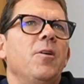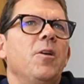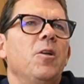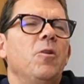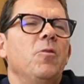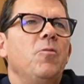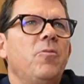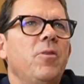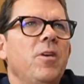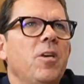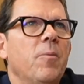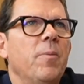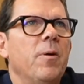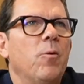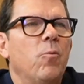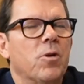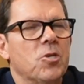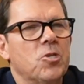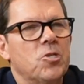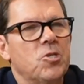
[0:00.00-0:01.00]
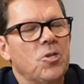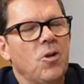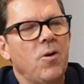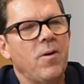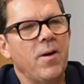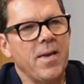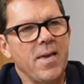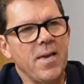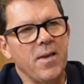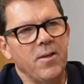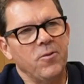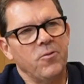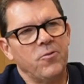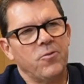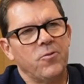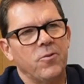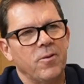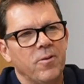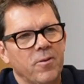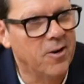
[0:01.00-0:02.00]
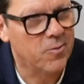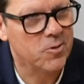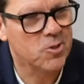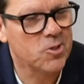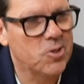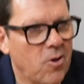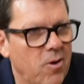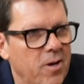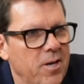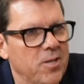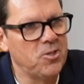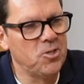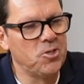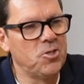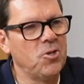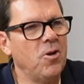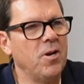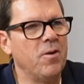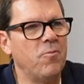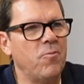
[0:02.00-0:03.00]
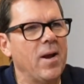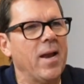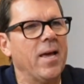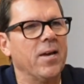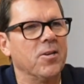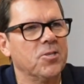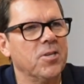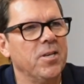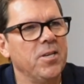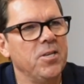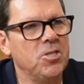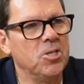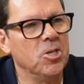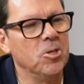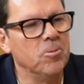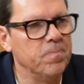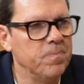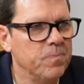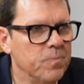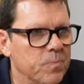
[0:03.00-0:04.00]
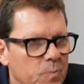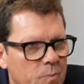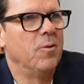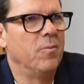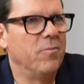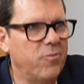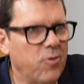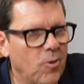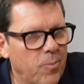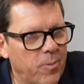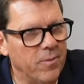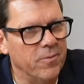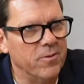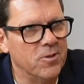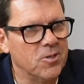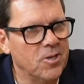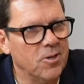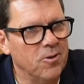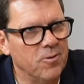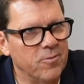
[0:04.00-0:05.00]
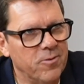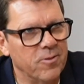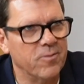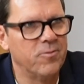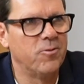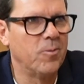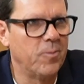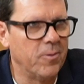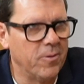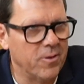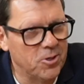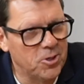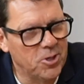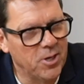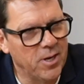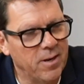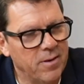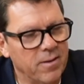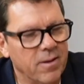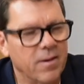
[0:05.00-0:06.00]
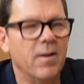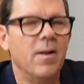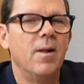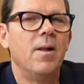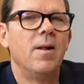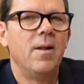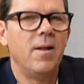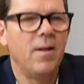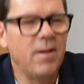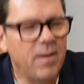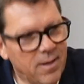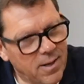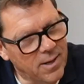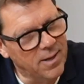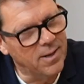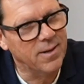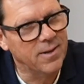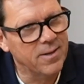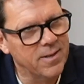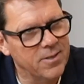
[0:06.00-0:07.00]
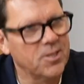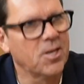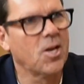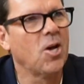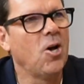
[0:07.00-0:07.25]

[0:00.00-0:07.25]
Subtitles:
you think about what a sigh is. A sigh is a sign of relaxation. Flop on the sofa, flop on the chair. It's